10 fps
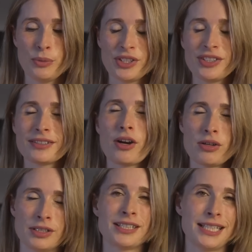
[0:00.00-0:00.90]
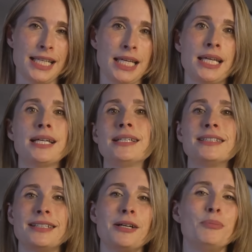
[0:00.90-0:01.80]
which is honestly
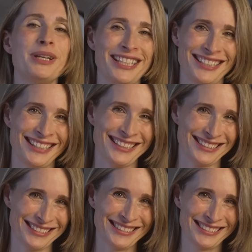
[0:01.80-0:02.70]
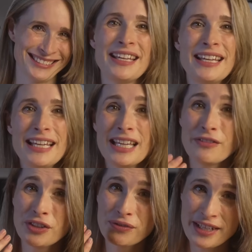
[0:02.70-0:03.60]
bliss.
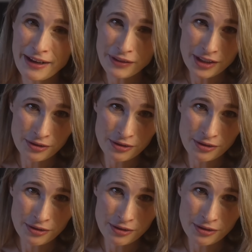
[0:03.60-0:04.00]
If you've never